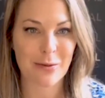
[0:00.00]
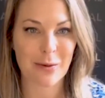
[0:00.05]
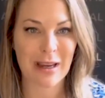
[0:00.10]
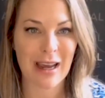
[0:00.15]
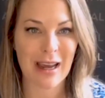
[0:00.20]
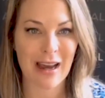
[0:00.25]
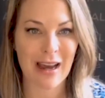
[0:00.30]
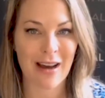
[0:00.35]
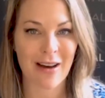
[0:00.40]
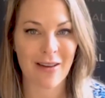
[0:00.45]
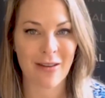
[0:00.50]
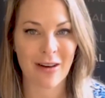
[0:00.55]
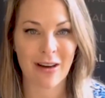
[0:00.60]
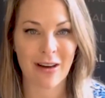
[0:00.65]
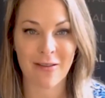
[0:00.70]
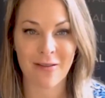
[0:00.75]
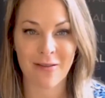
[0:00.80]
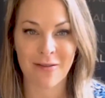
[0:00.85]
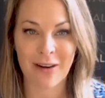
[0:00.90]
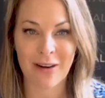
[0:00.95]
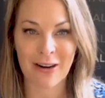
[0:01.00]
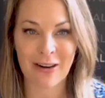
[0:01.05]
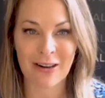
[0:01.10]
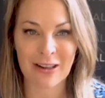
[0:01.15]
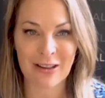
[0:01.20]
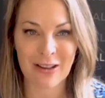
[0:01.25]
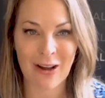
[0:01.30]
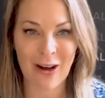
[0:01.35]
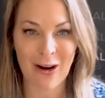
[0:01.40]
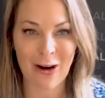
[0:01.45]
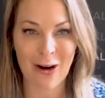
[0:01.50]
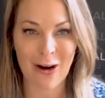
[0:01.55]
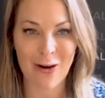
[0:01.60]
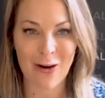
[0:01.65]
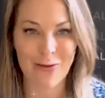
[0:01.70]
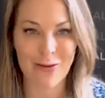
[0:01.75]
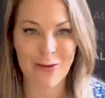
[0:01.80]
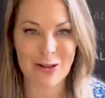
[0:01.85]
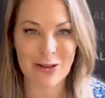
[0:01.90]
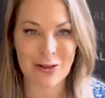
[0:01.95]
We have a very long
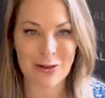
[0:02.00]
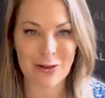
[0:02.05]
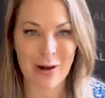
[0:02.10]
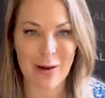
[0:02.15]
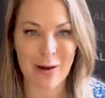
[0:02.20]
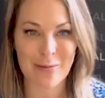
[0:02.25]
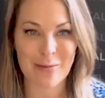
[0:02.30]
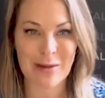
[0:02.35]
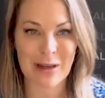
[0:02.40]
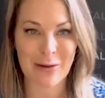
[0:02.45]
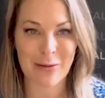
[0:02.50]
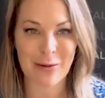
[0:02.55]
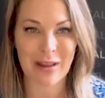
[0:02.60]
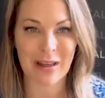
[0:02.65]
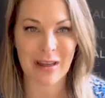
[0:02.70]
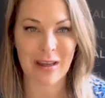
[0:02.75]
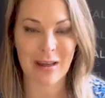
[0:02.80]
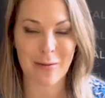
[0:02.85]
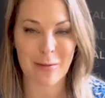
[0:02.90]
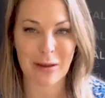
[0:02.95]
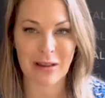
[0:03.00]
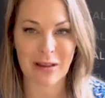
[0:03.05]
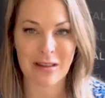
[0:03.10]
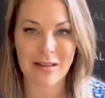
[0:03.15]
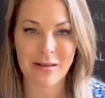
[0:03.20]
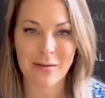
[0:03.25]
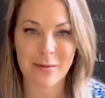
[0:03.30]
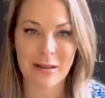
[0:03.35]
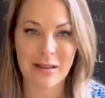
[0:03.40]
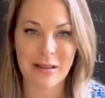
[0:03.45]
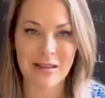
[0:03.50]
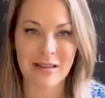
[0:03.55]
overdue update with Akiba Leisman,